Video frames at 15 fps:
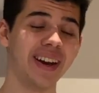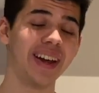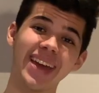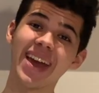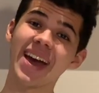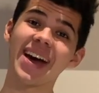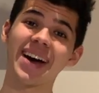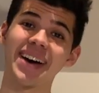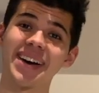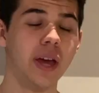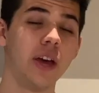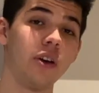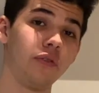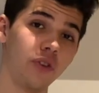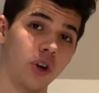Yeah,
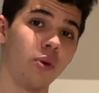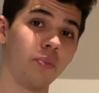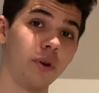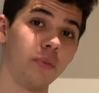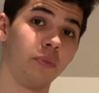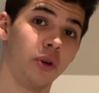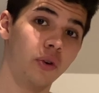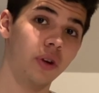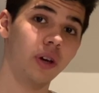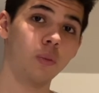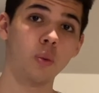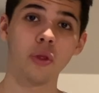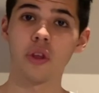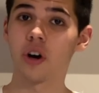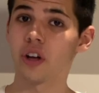if you compare Munich
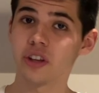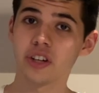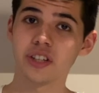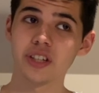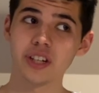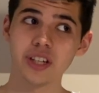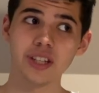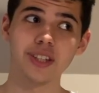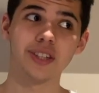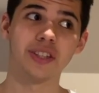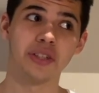with other cities,